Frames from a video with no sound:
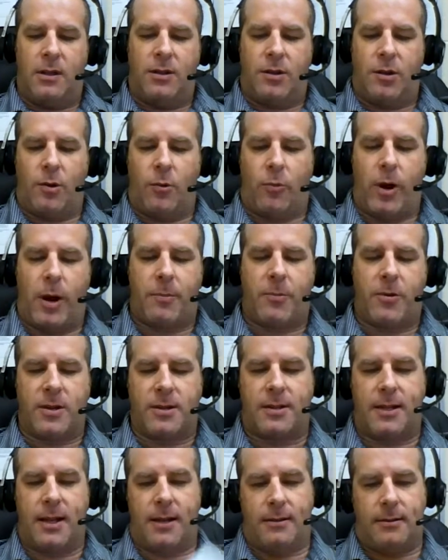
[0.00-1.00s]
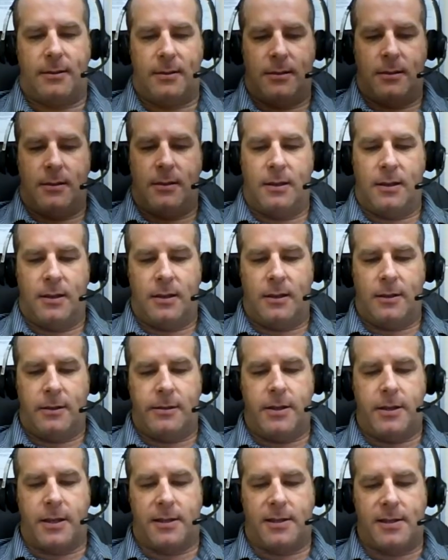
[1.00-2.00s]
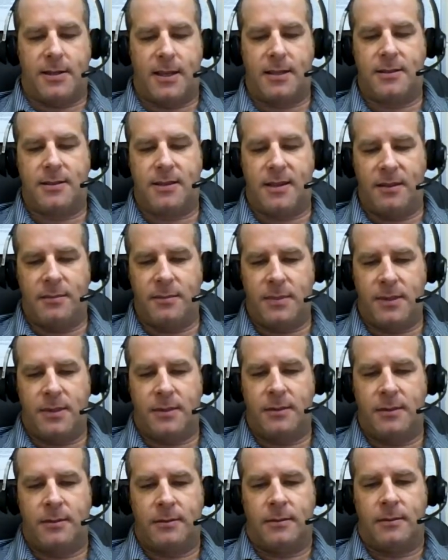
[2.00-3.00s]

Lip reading: to represent the symptoms,